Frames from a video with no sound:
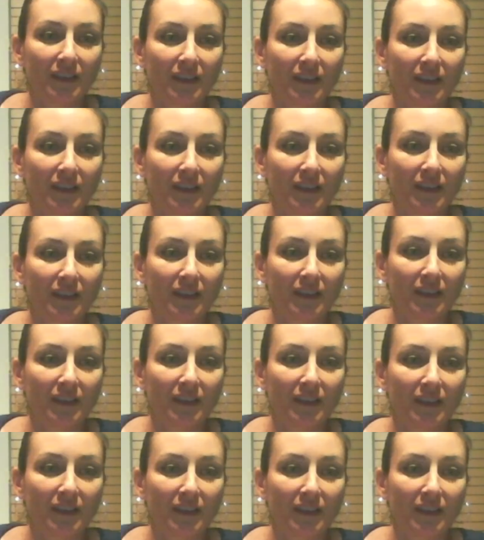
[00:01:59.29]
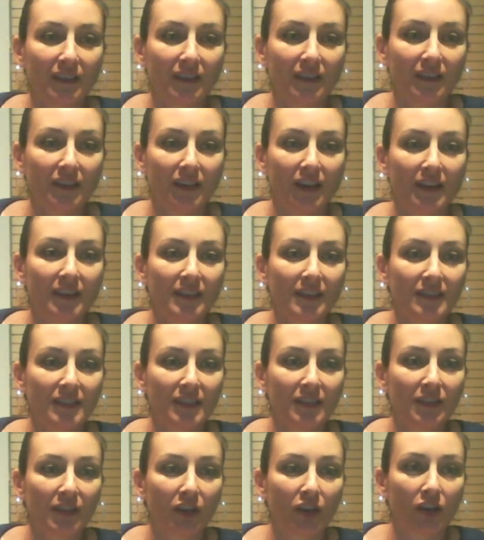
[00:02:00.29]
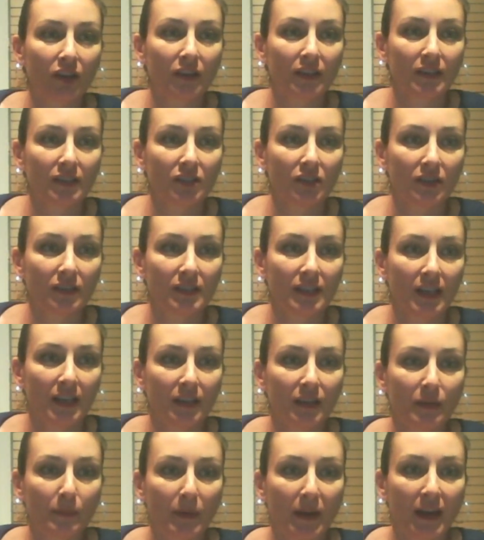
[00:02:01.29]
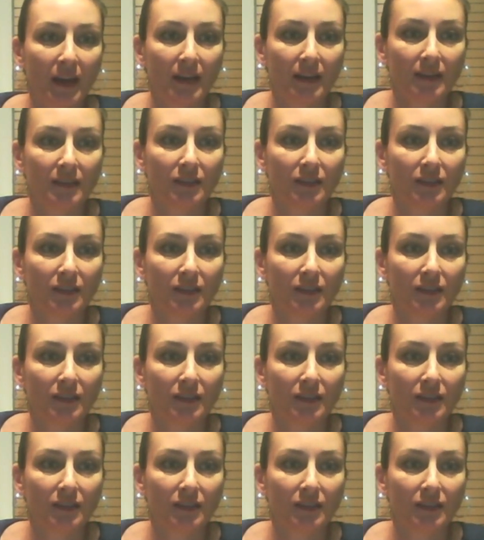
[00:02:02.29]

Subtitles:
Okay, so you're going to let the onions and the garlic saute in the pan